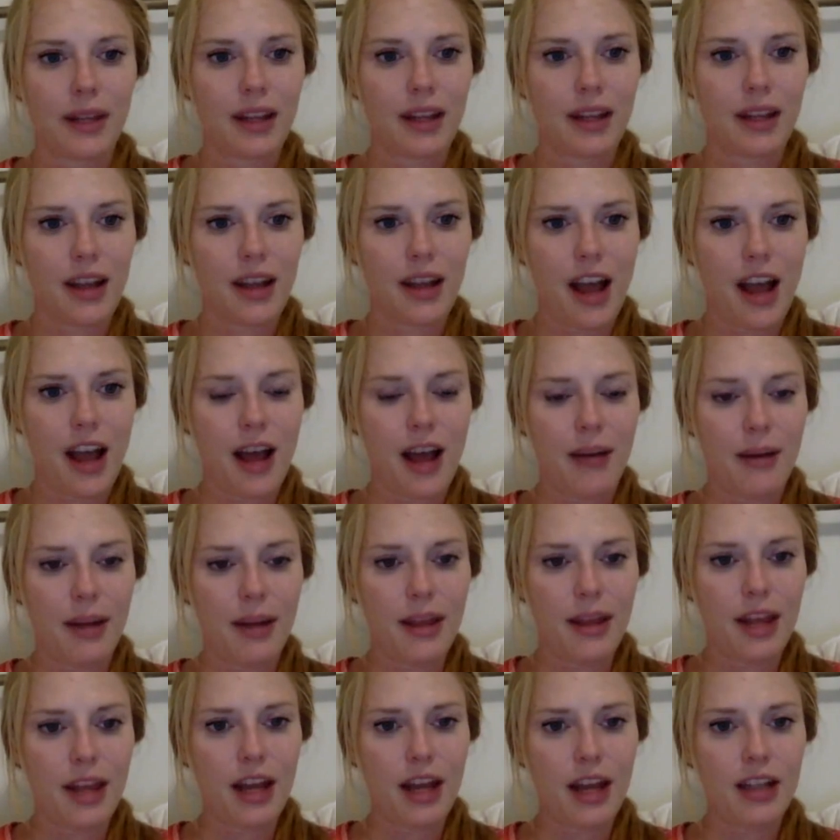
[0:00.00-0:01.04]
Um,
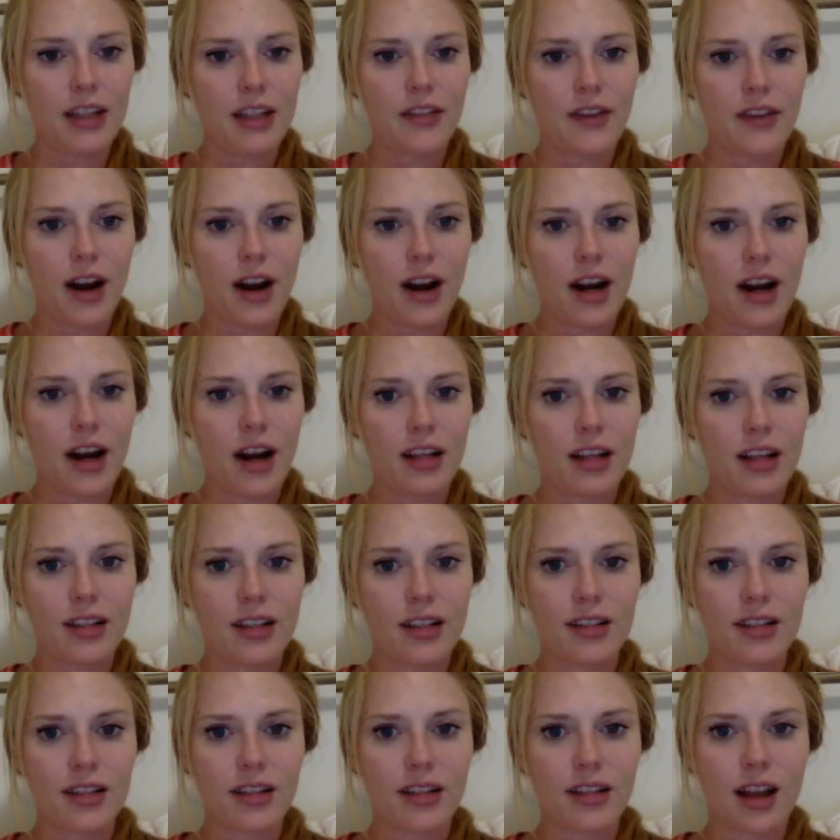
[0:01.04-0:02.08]
and then as far
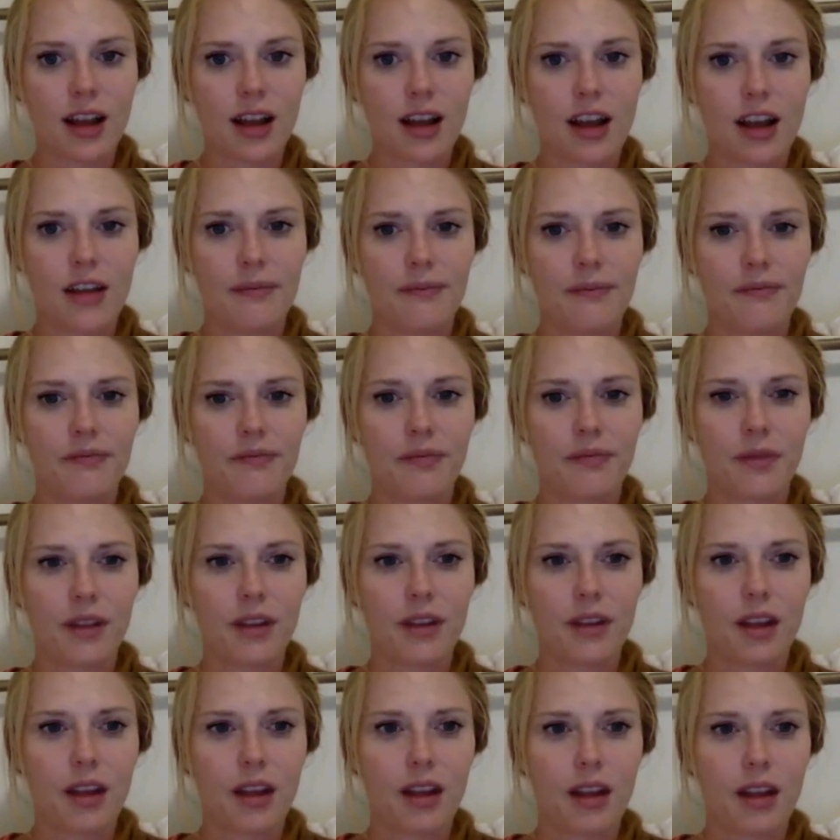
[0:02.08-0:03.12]
as um,
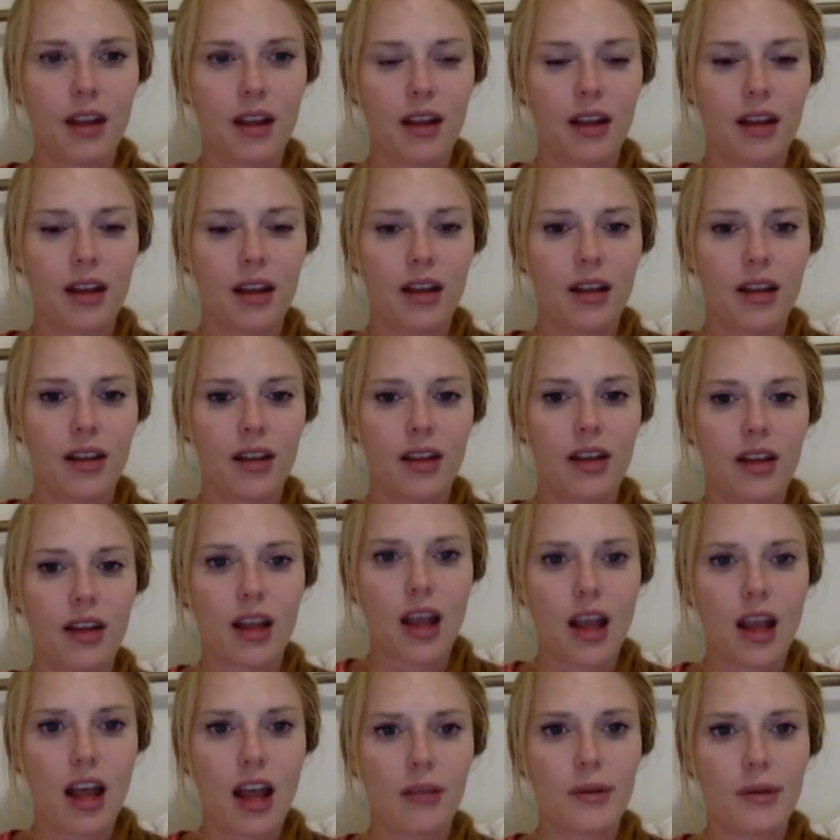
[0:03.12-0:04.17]

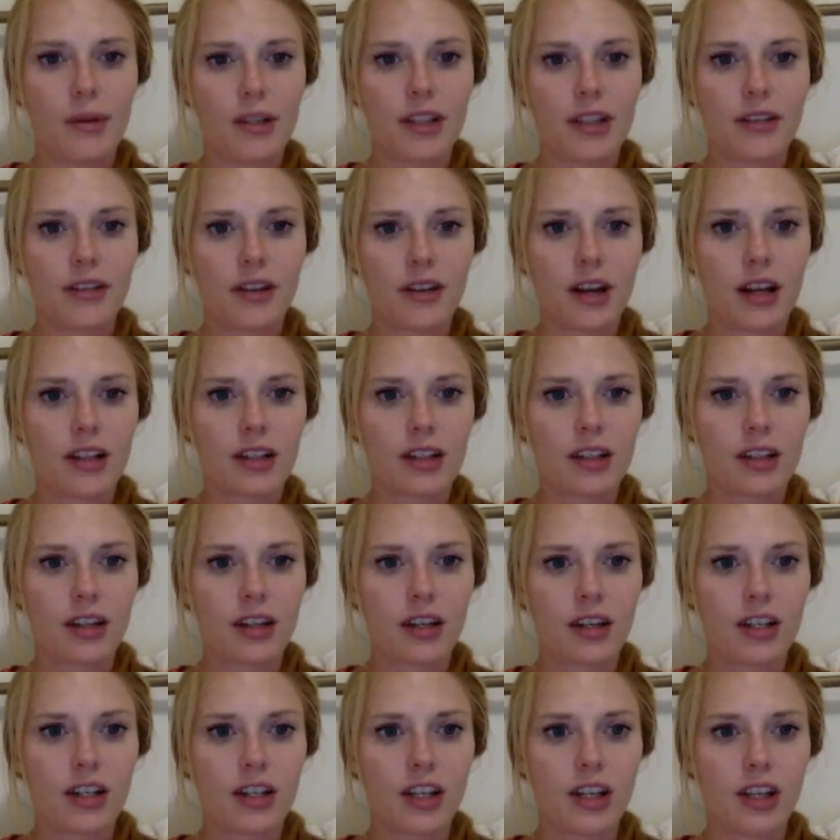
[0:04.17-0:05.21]
the elements of
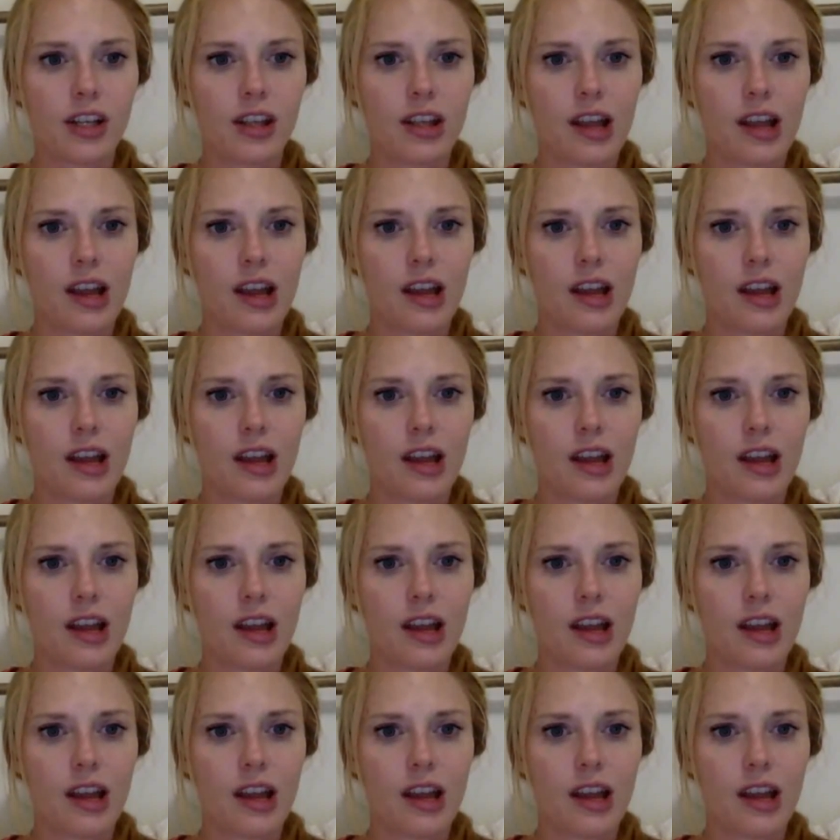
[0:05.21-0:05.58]
consecration that